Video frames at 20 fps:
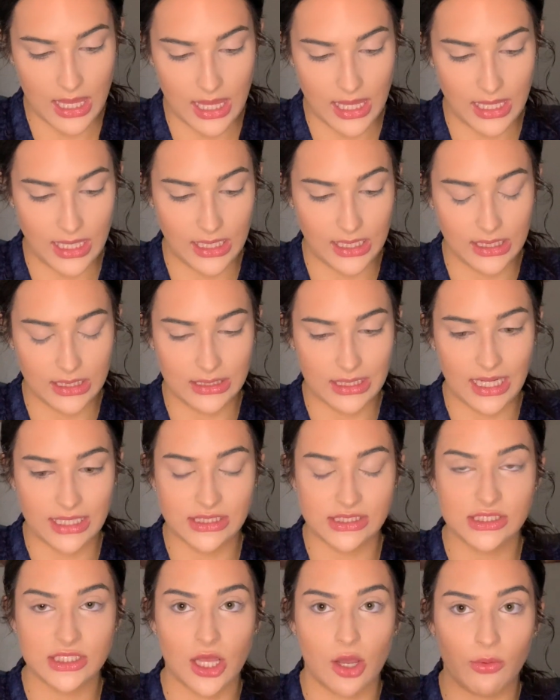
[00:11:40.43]
and I
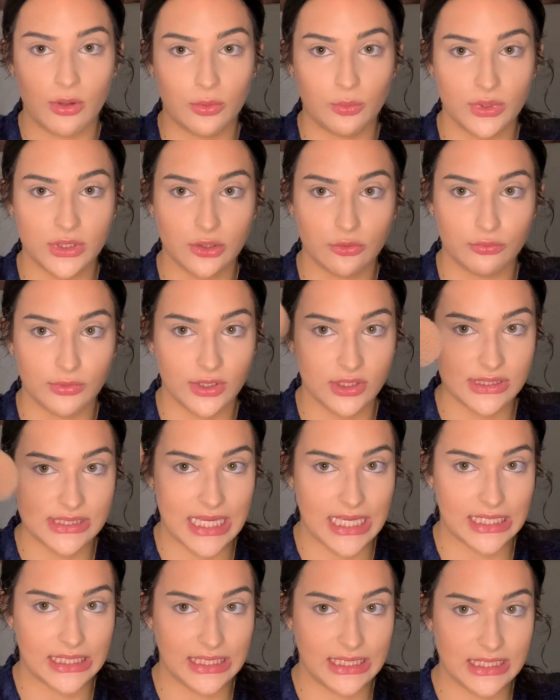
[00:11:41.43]
just go in with a Real
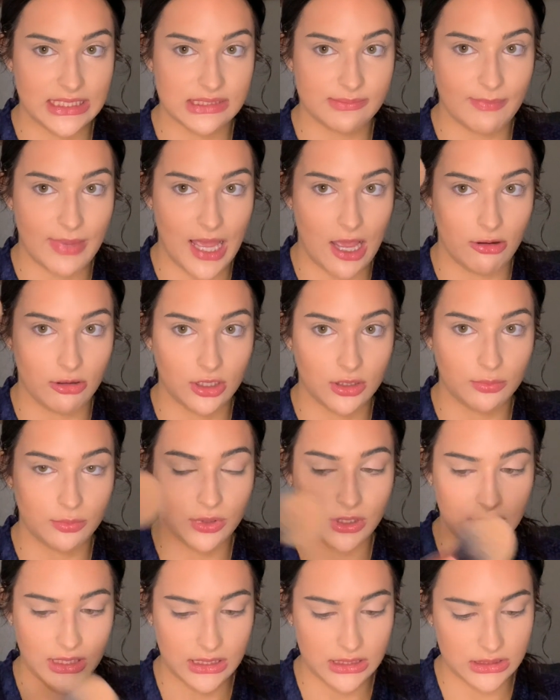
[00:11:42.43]
Techniques powder
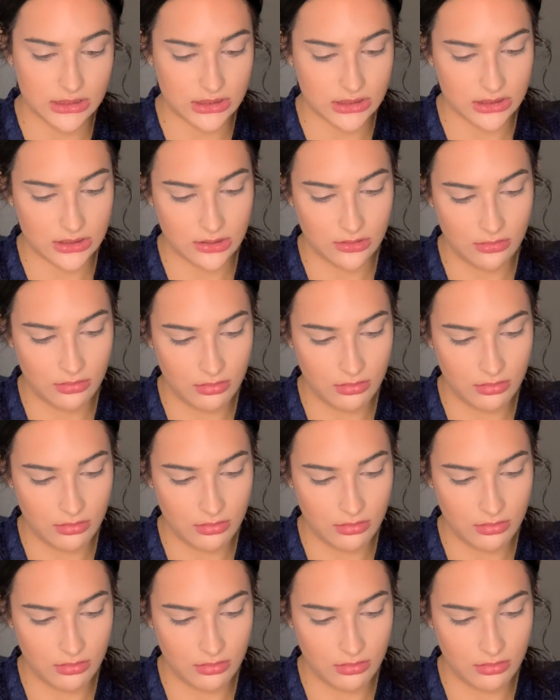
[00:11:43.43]
brush.